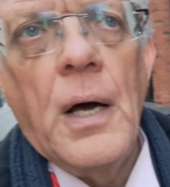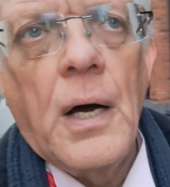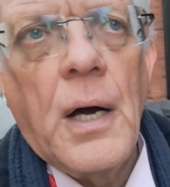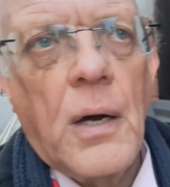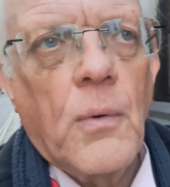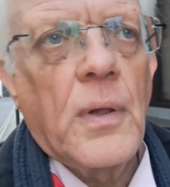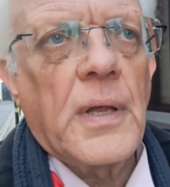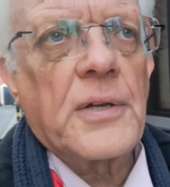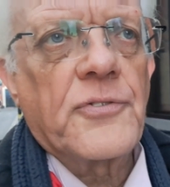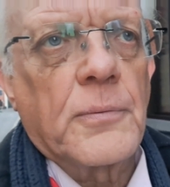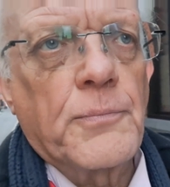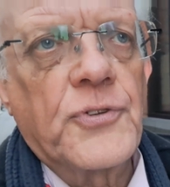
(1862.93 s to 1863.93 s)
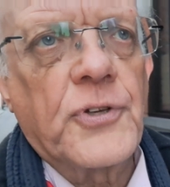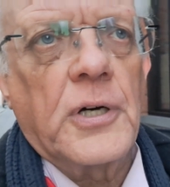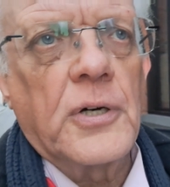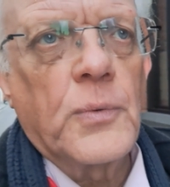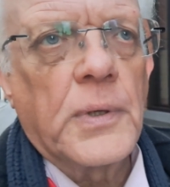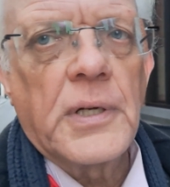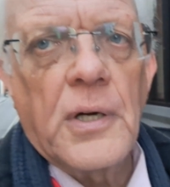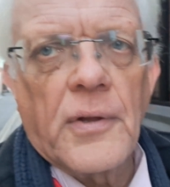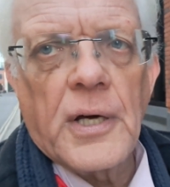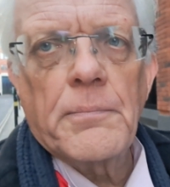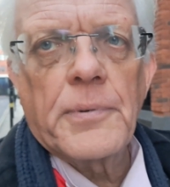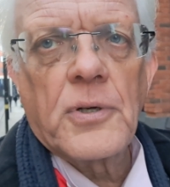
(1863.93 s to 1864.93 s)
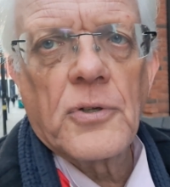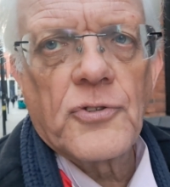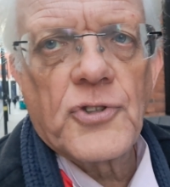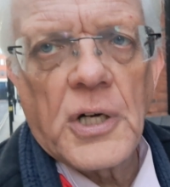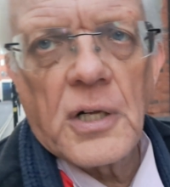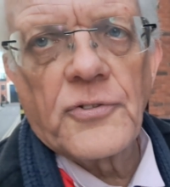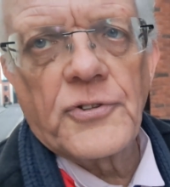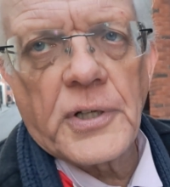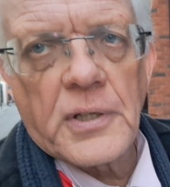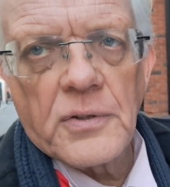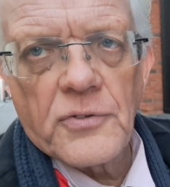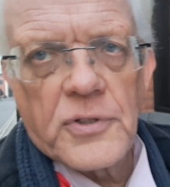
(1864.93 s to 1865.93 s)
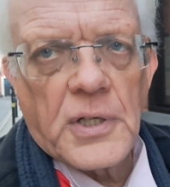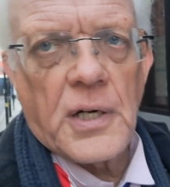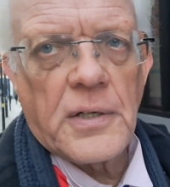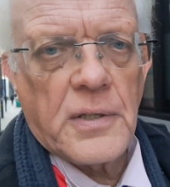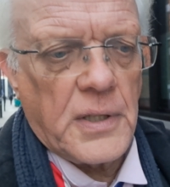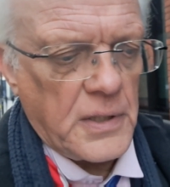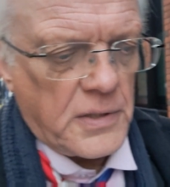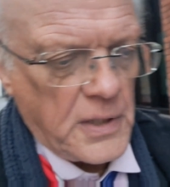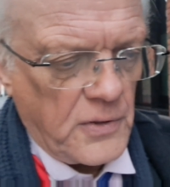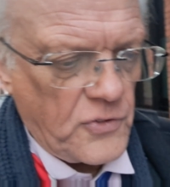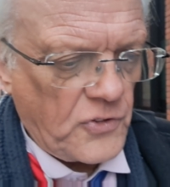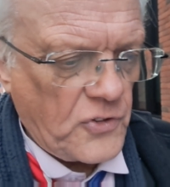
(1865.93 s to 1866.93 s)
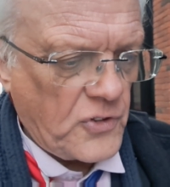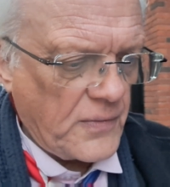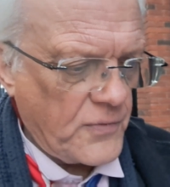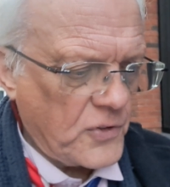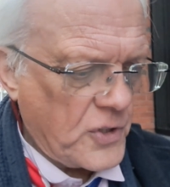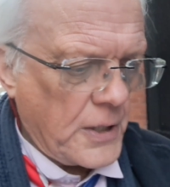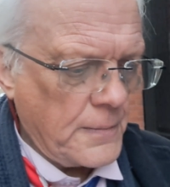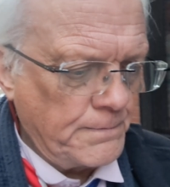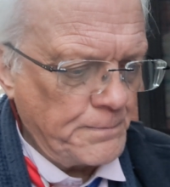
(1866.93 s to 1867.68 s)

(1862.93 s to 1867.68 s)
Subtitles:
Well, that's absurd, we know that, because Charles Dickens died in 1870.